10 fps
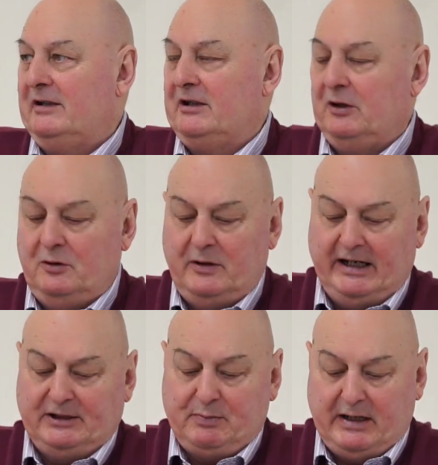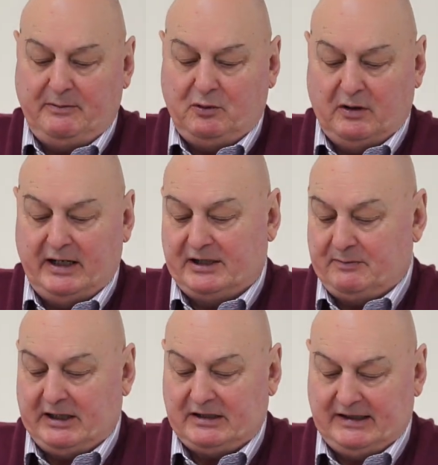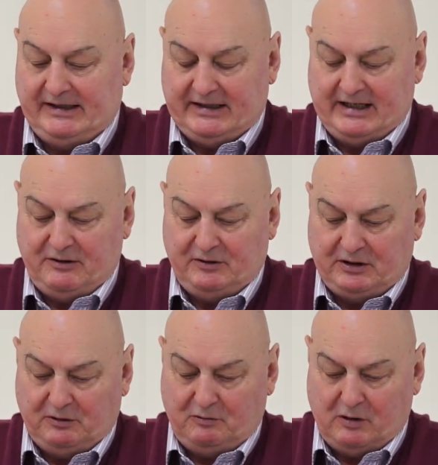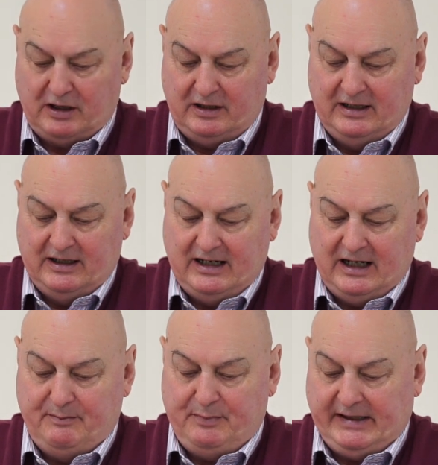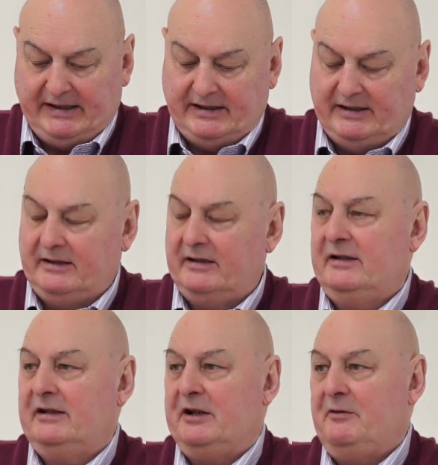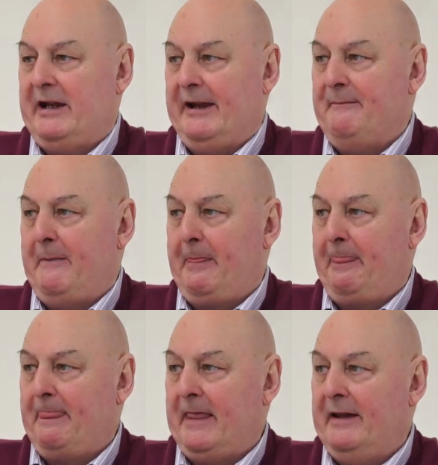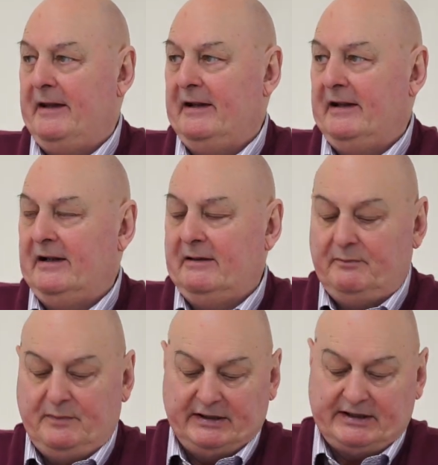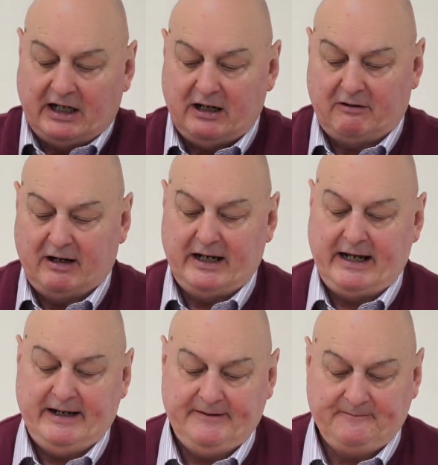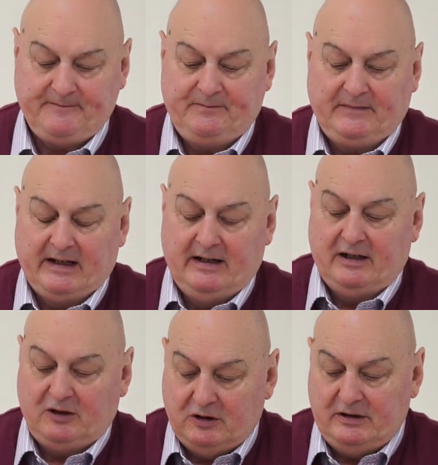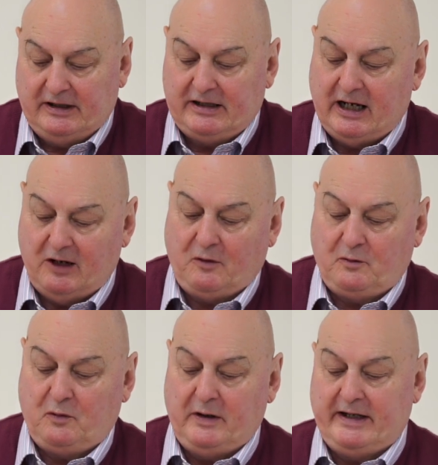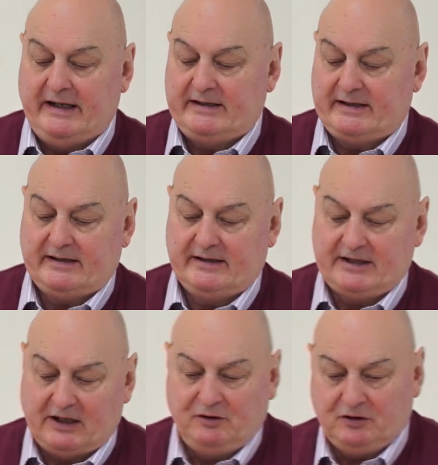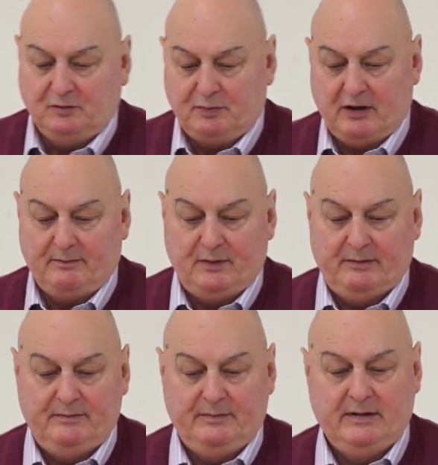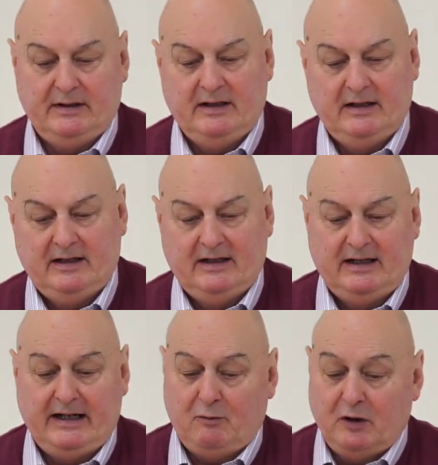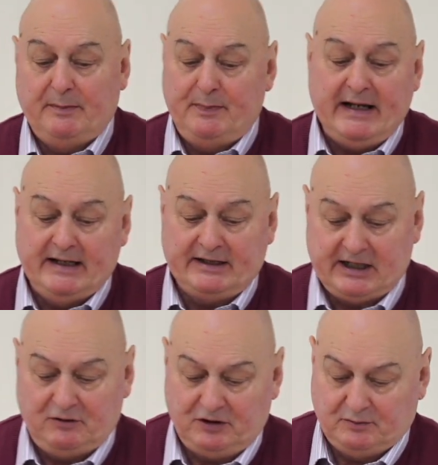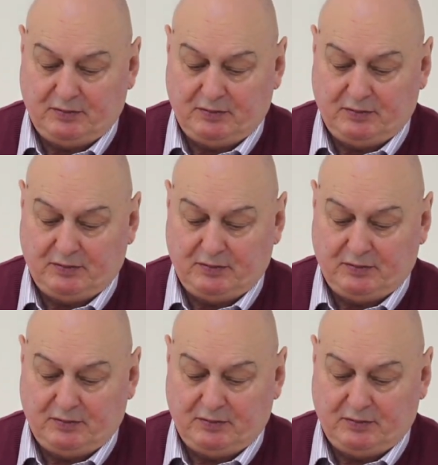to his people, and especially to those who were obedient to him. But Sarai couldn't cope with this social problem. It would have been a social